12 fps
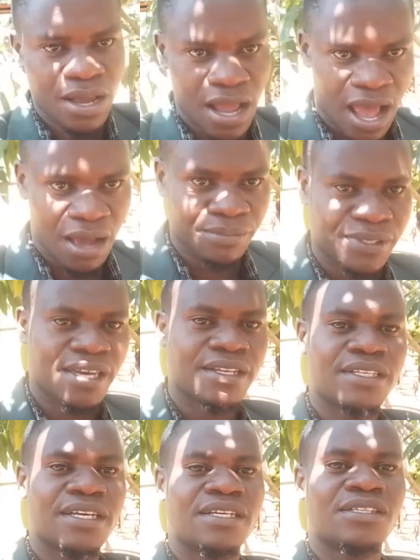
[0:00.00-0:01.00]
I'm saying
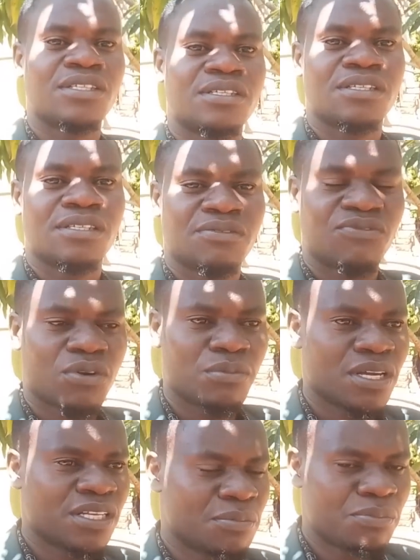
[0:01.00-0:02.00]
this from the
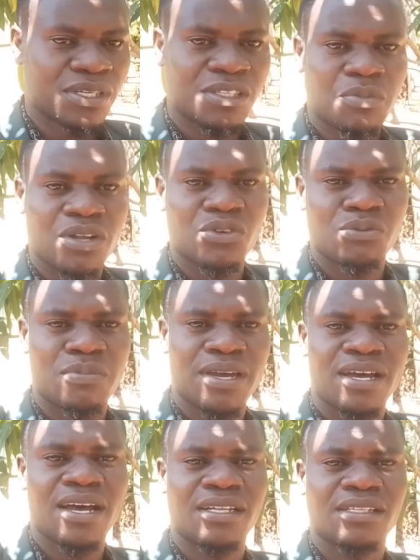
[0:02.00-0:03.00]
deepest part of my
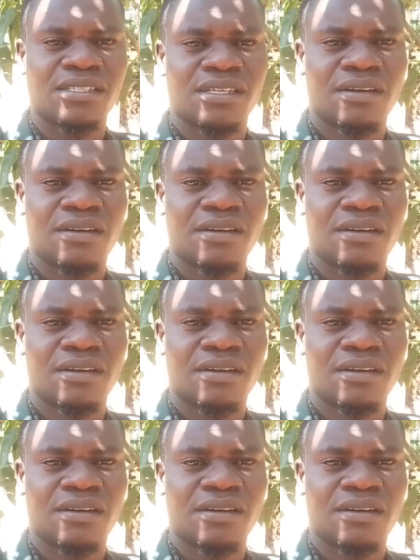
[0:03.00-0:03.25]
heart.